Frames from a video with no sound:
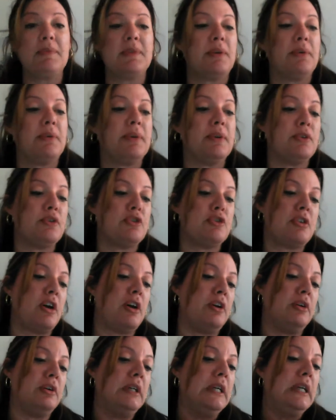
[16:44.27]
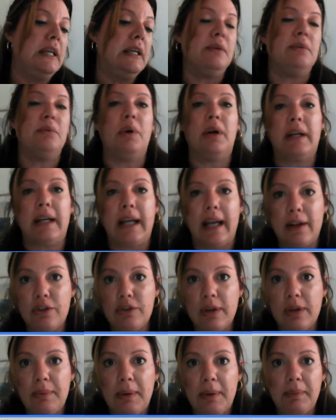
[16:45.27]
So it'll show what
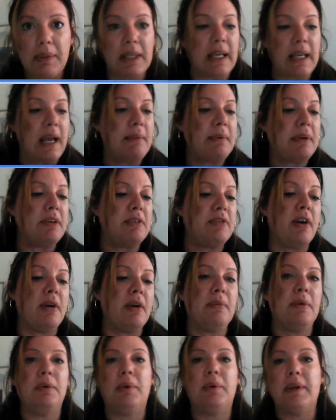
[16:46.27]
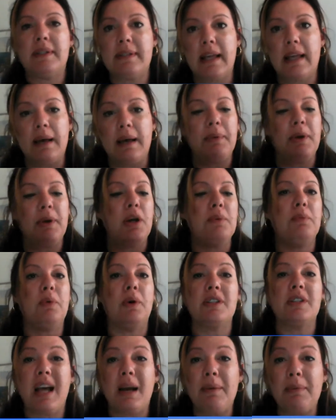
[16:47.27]
country people are coming from, or what suburb,
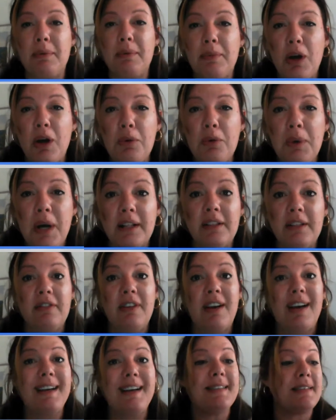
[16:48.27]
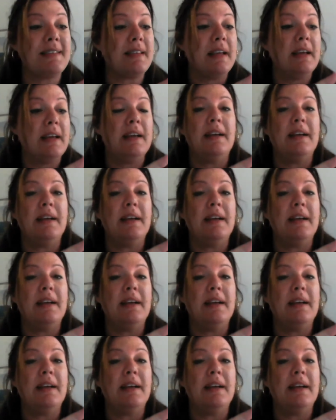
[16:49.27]
what type of mobile device